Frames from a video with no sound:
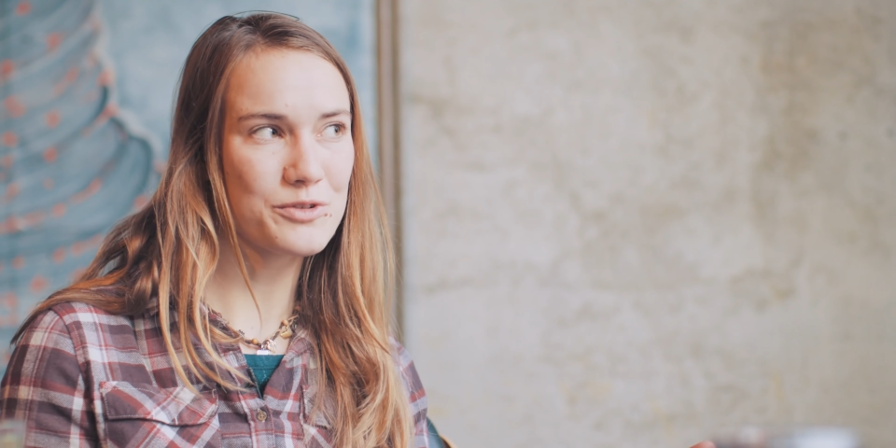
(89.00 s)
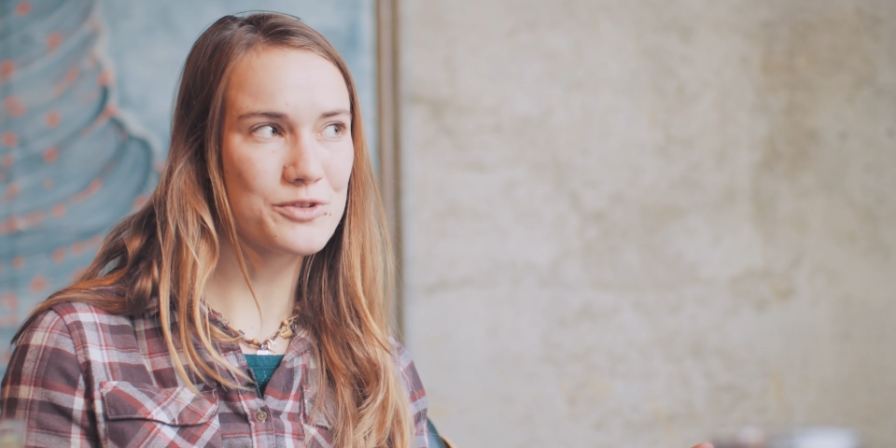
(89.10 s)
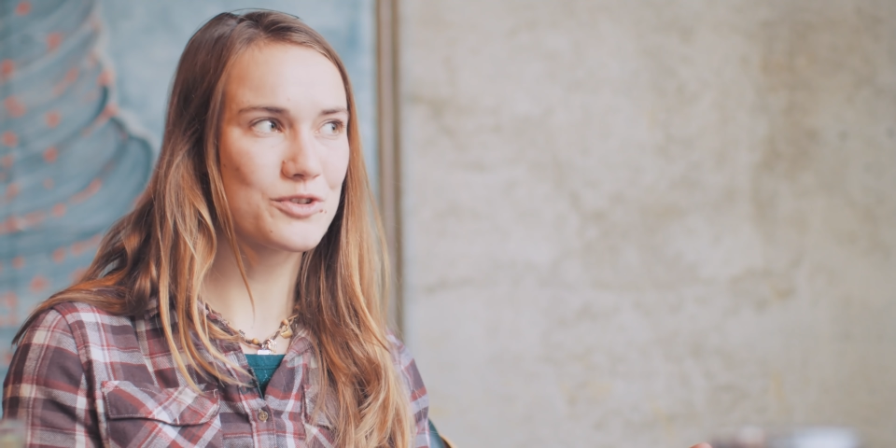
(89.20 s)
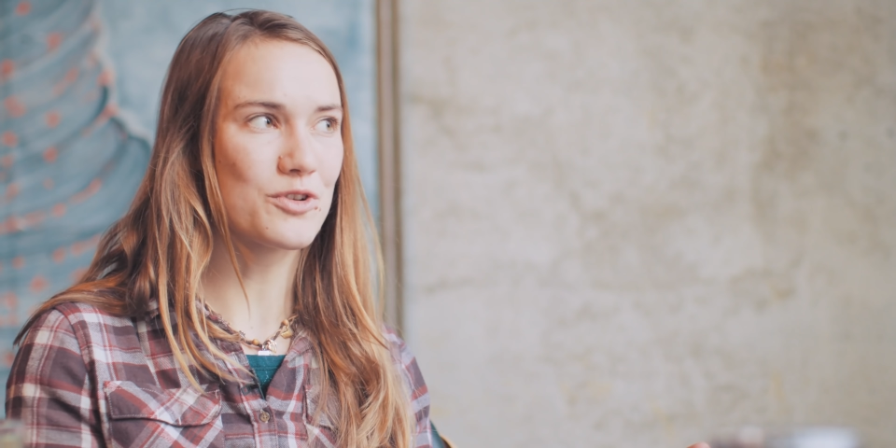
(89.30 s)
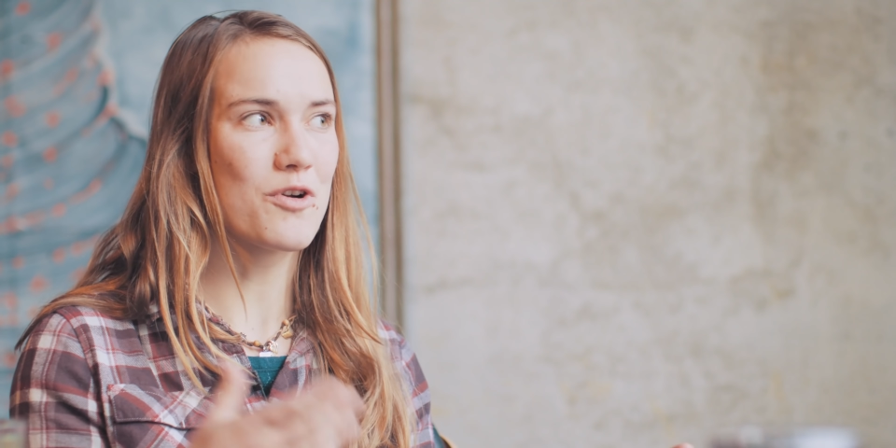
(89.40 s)

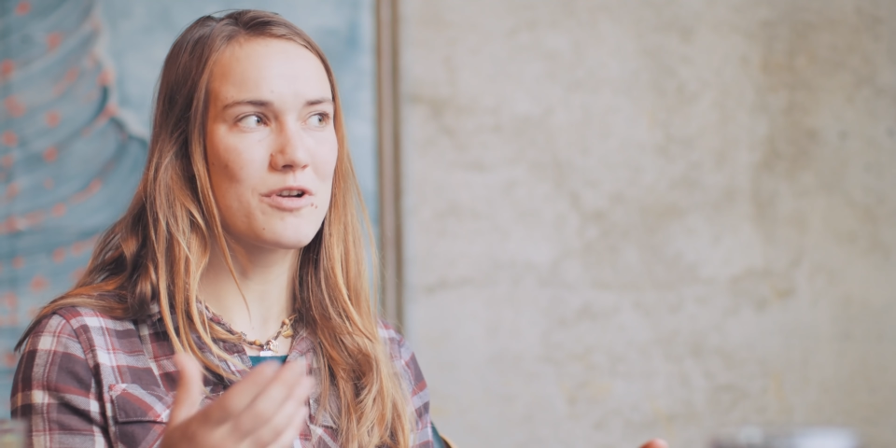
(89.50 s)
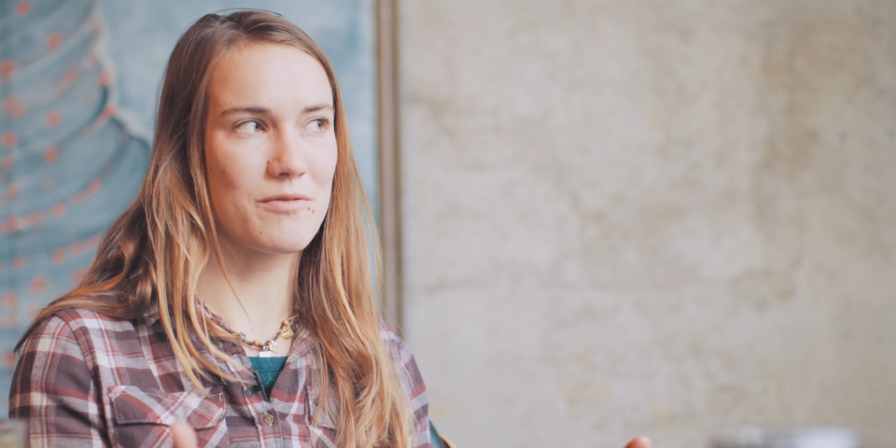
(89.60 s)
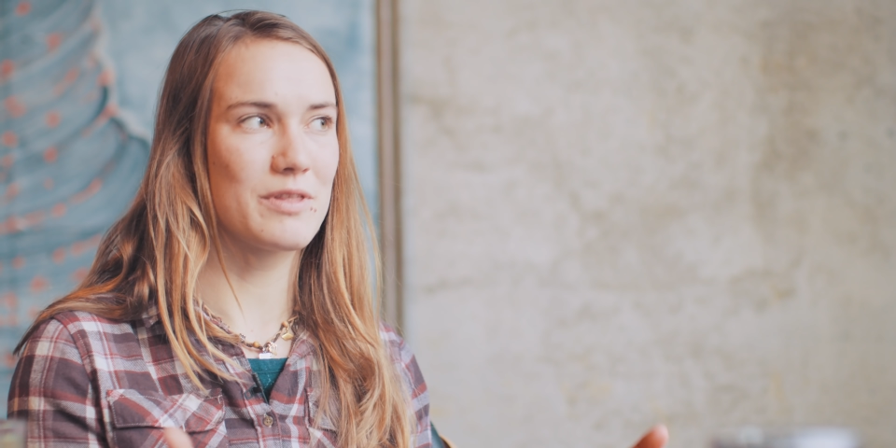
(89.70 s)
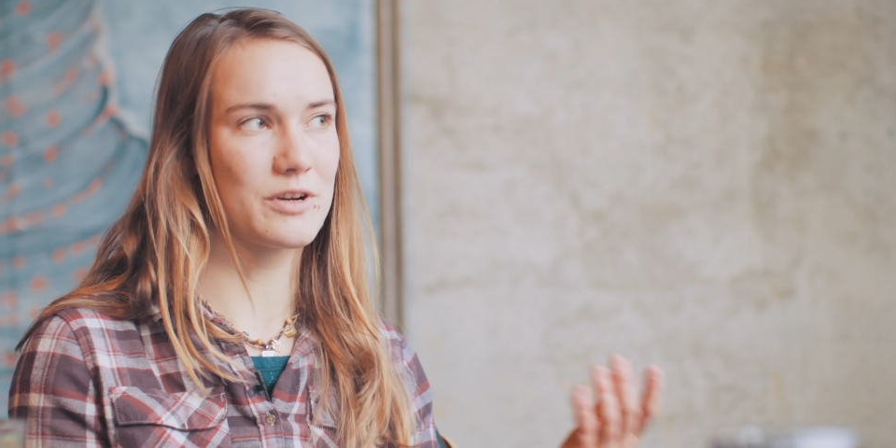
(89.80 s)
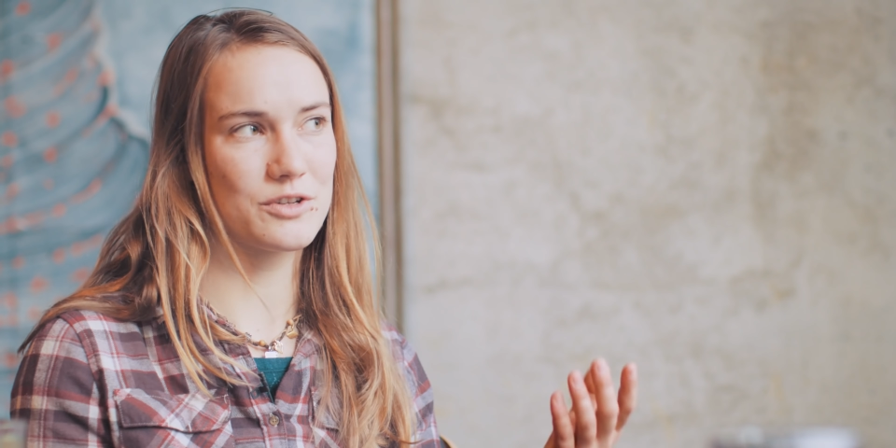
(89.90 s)
concern or
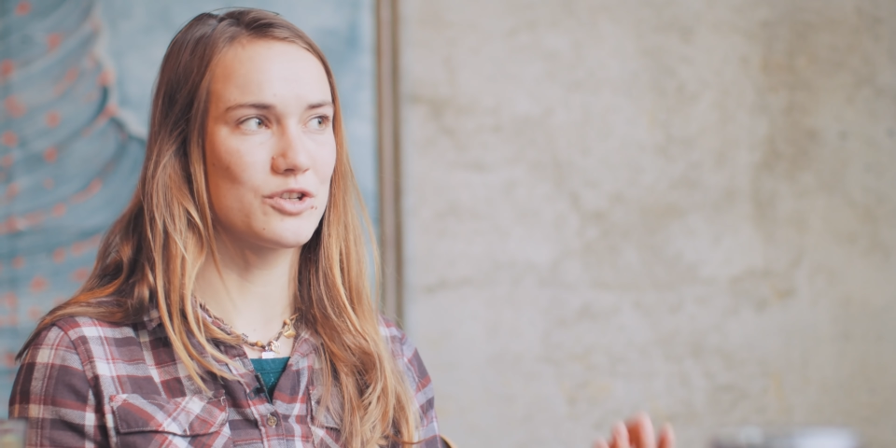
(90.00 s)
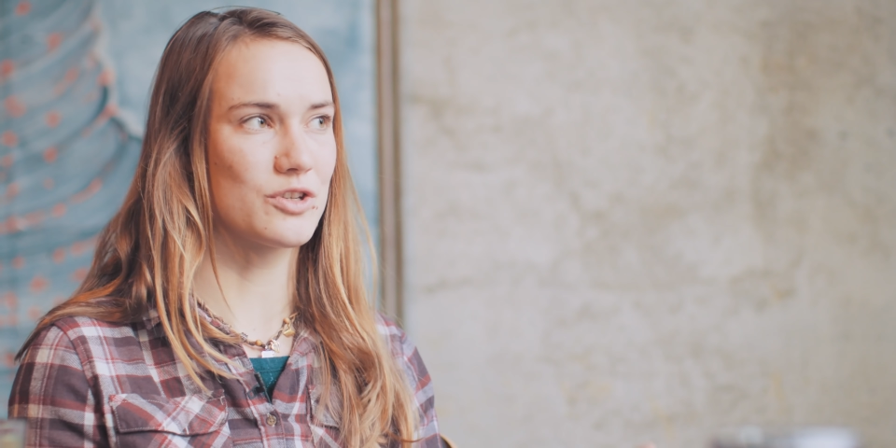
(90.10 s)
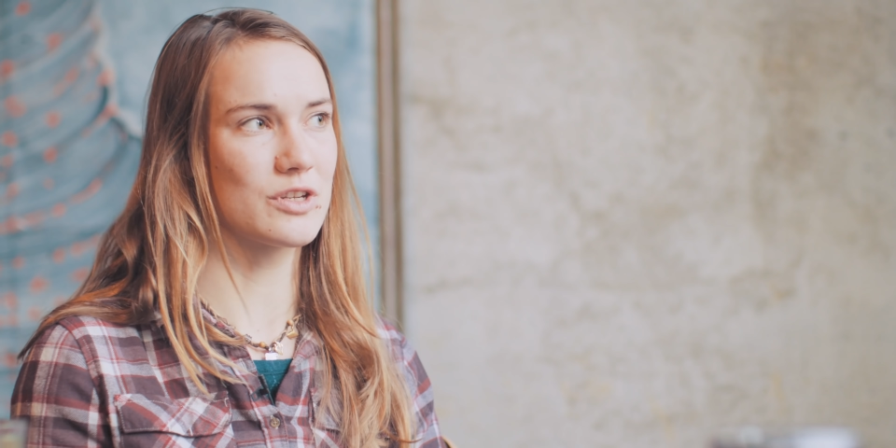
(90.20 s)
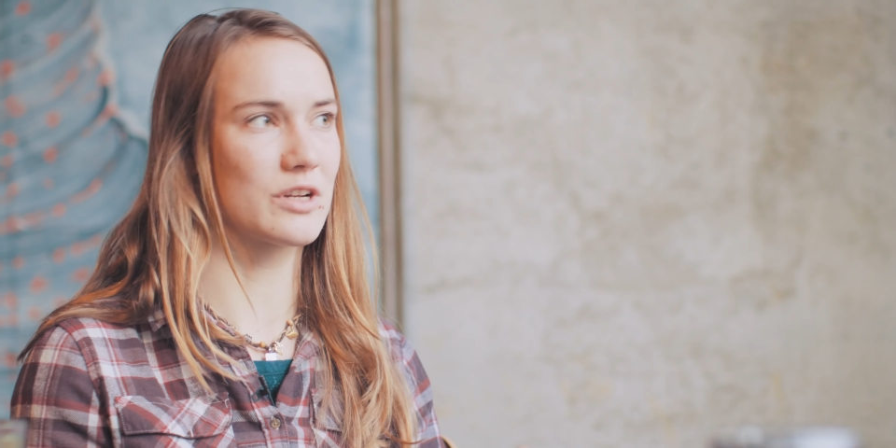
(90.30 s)
whether it's just an